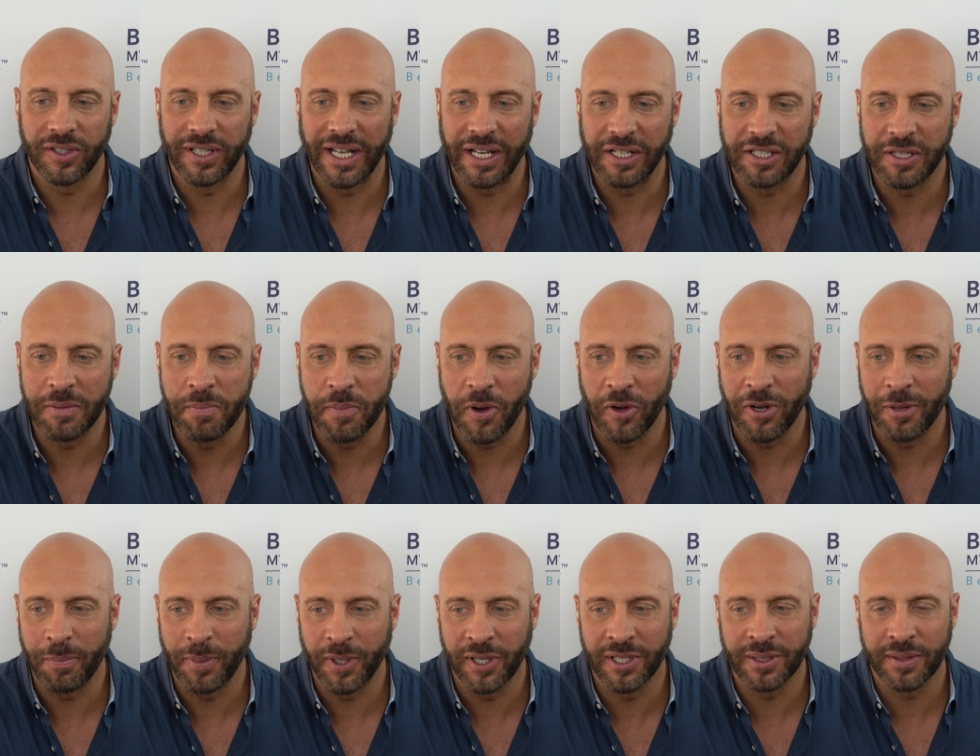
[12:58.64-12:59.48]
like some
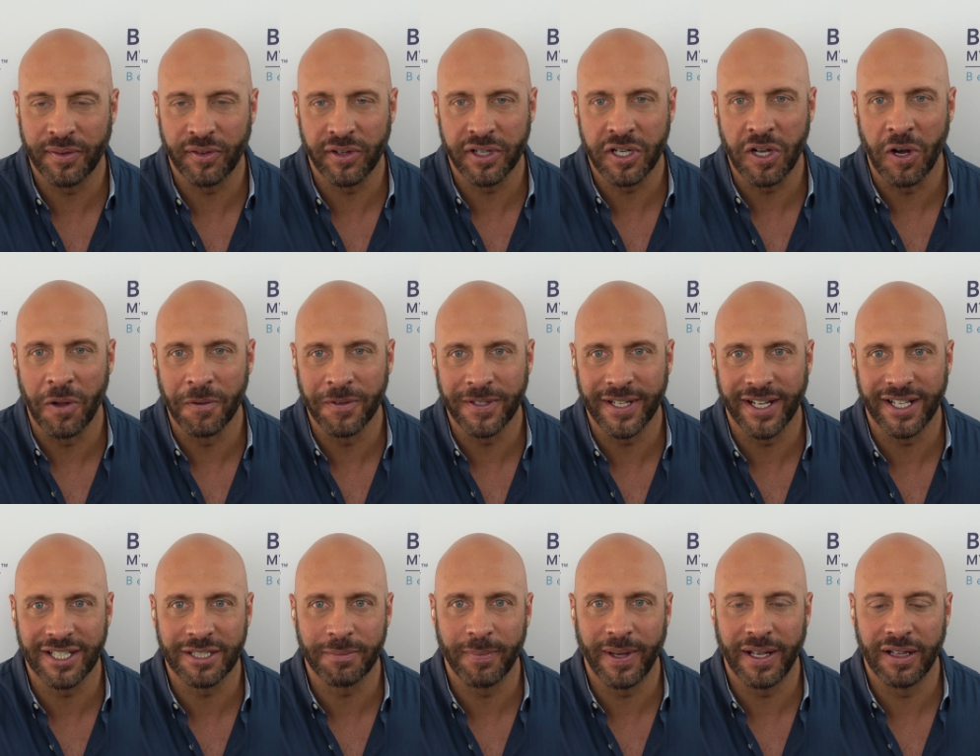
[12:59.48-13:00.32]
bodybuilders for a
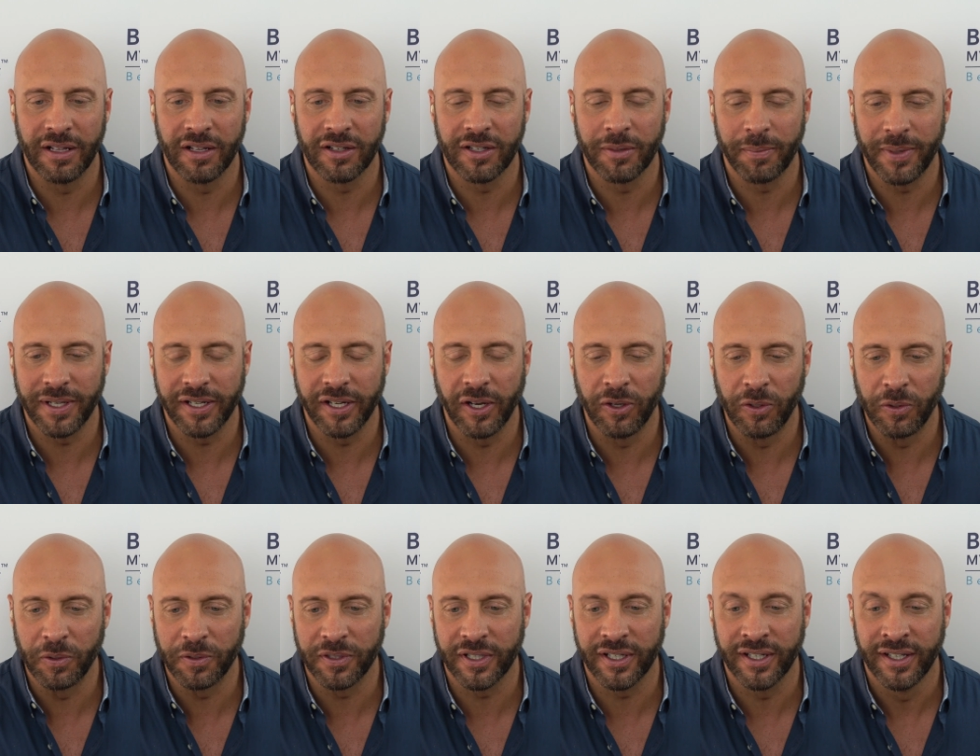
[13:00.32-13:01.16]
contest may look a bit
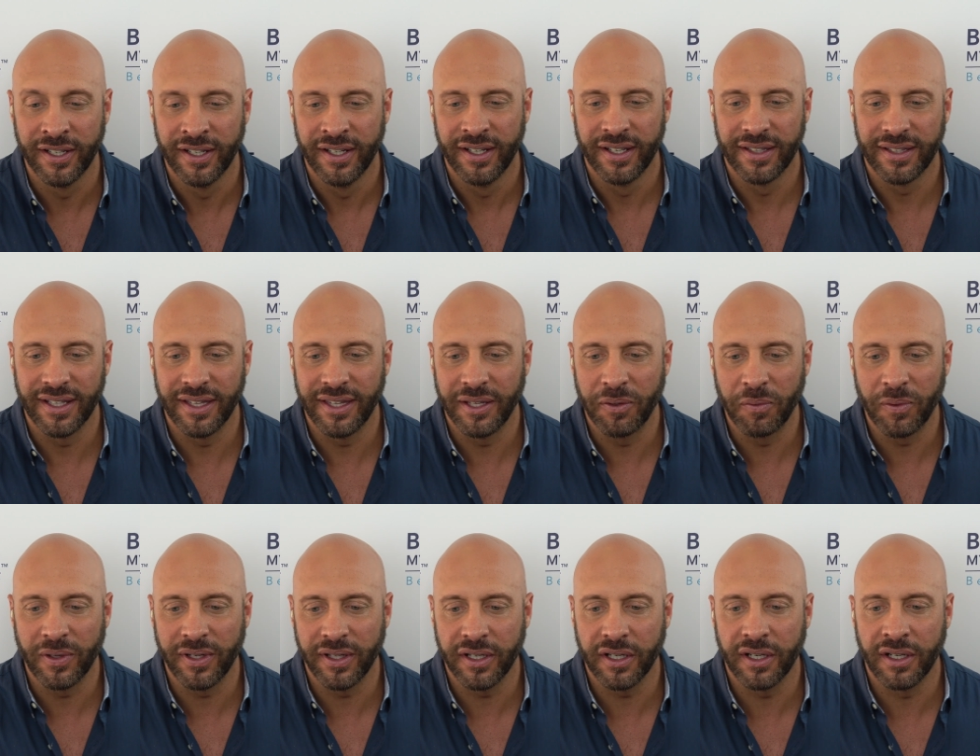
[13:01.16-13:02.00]
older than they
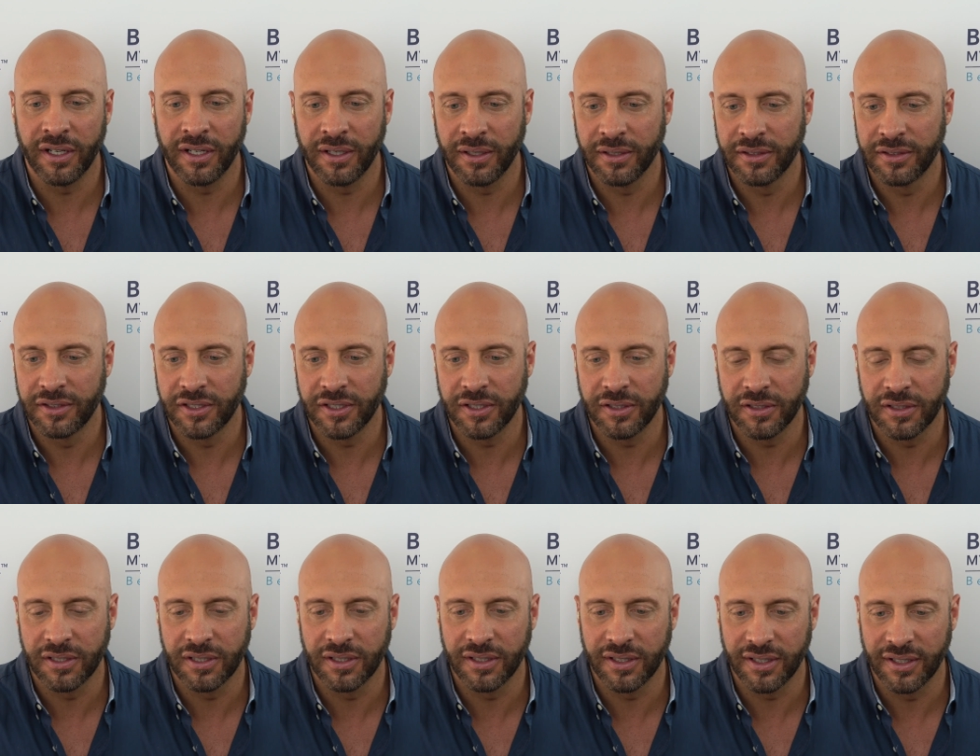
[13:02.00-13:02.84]
really are due
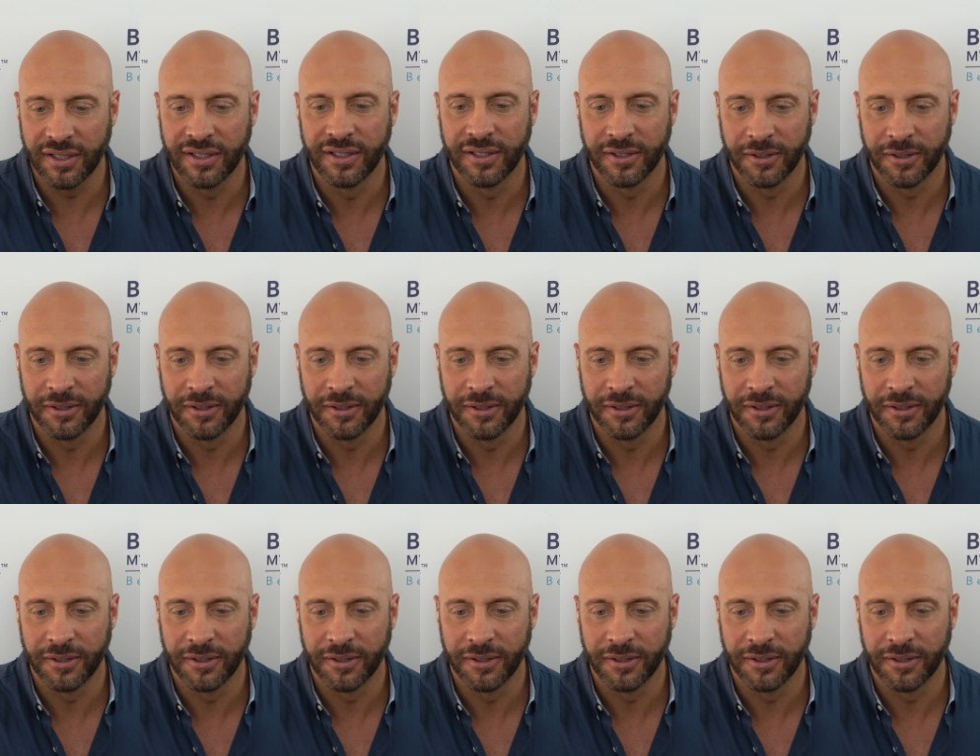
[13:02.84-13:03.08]
to the.